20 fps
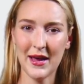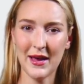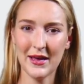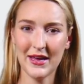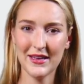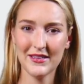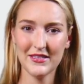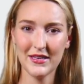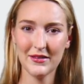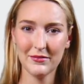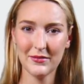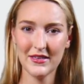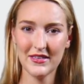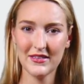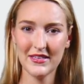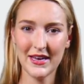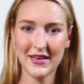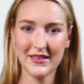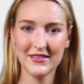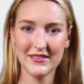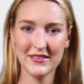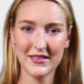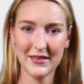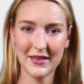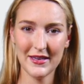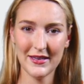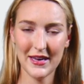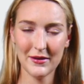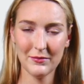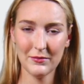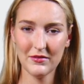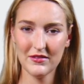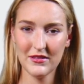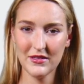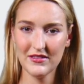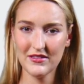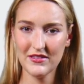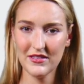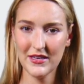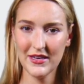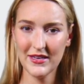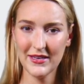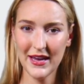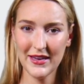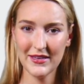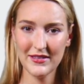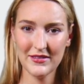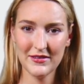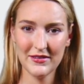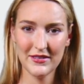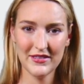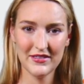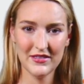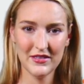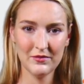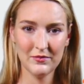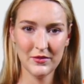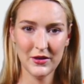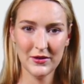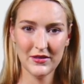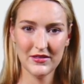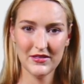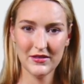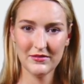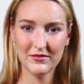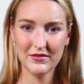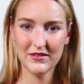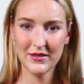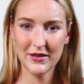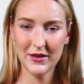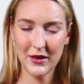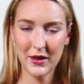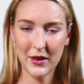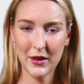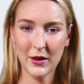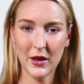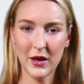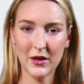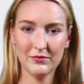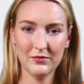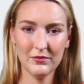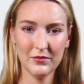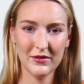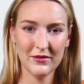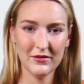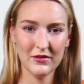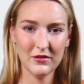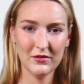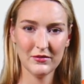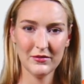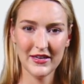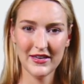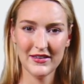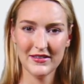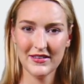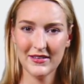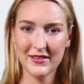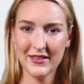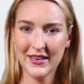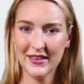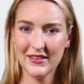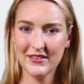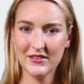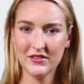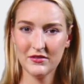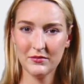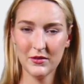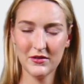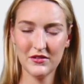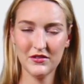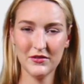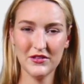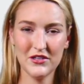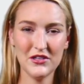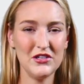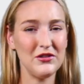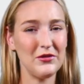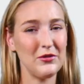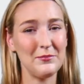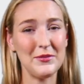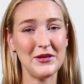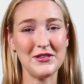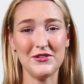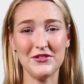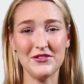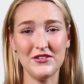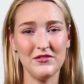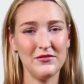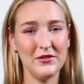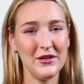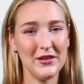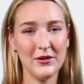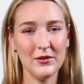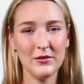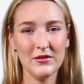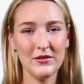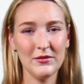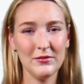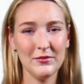SNP testing enables us to connect distant relatives, offering new leads in cases where traditional methods failed.